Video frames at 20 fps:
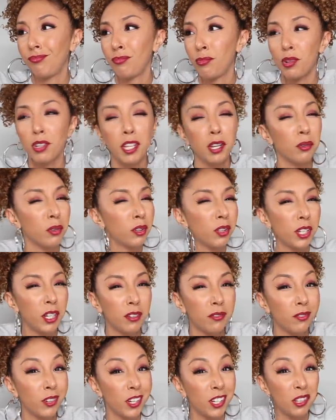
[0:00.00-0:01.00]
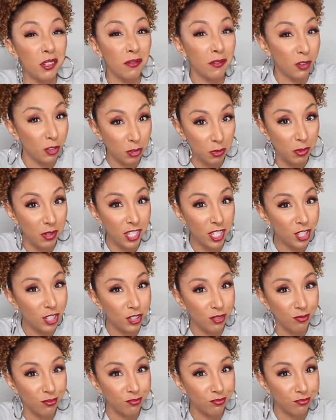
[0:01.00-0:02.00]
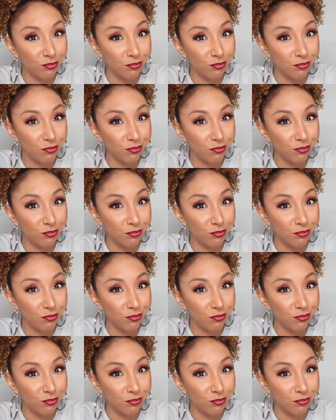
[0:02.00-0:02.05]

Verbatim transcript: were they really your friend in the first place?